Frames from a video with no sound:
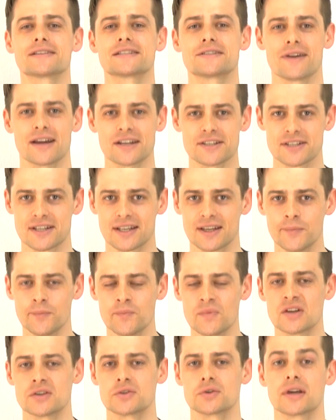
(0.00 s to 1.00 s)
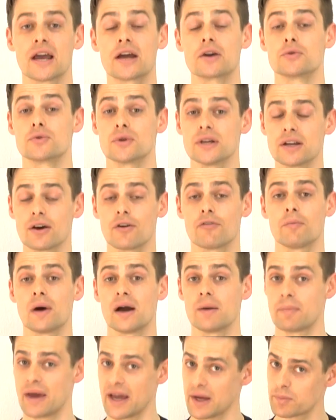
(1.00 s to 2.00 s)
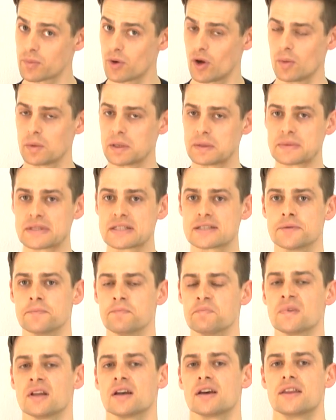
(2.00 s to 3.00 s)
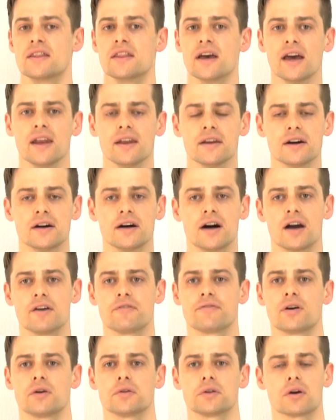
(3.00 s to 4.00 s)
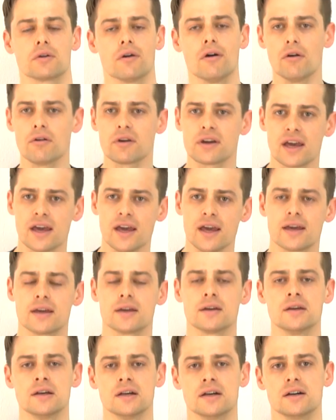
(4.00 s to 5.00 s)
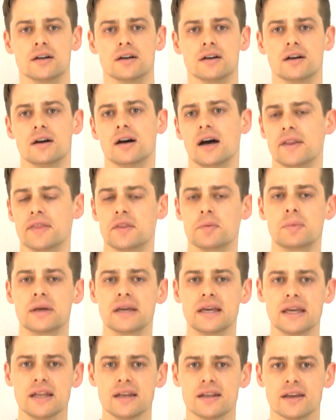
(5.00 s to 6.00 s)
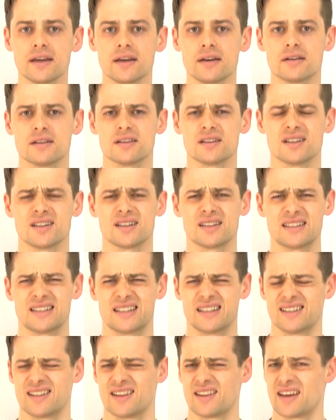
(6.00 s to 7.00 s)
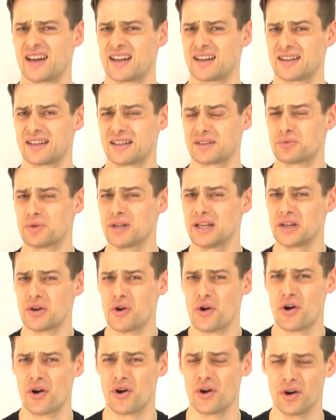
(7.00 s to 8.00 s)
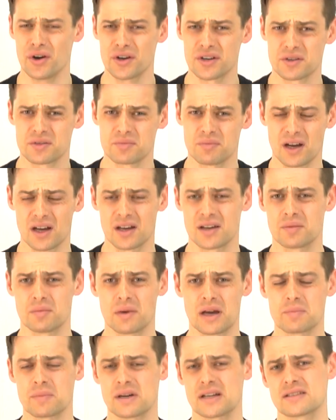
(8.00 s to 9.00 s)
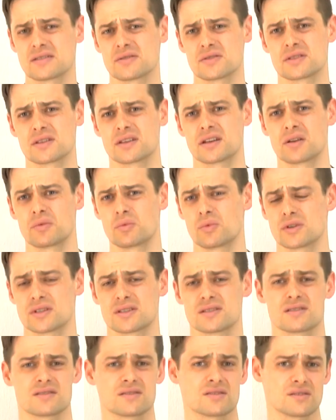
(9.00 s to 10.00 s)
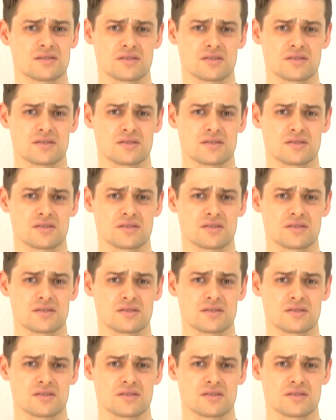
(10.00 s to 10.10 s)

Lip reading: of stretching to get rid of my back problems. And then I found out, okay, at the beginning that it really hurted my muscles and it wasn't